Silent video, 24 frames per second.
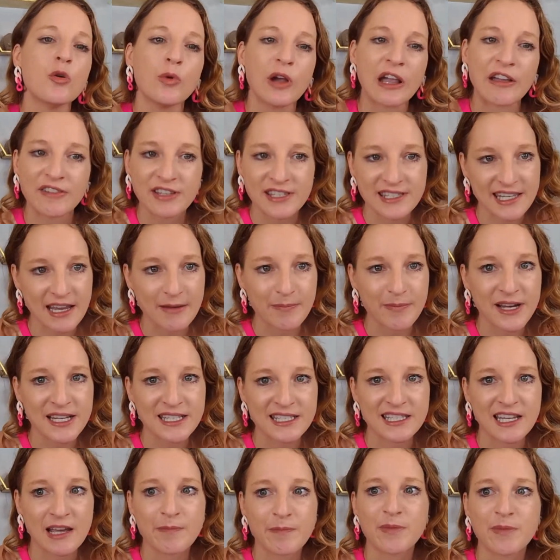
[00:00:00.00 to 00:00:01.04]
We have a
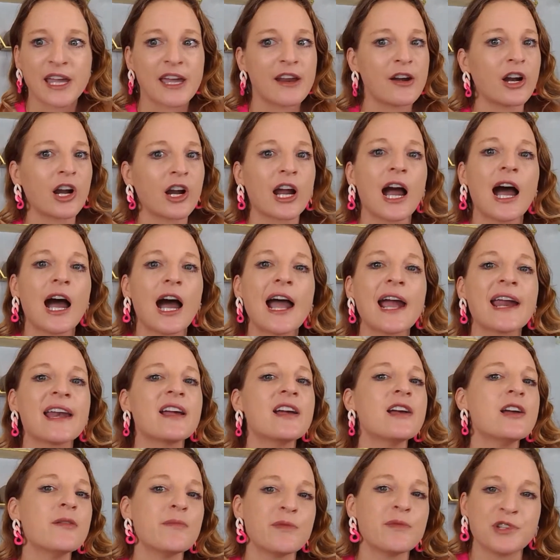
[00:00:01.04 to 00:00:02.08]
step-by-step beginner guide,
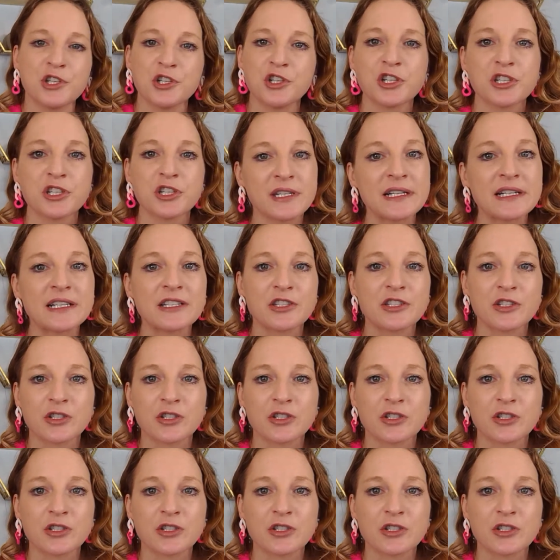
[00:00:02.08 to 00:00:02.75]
but you just need to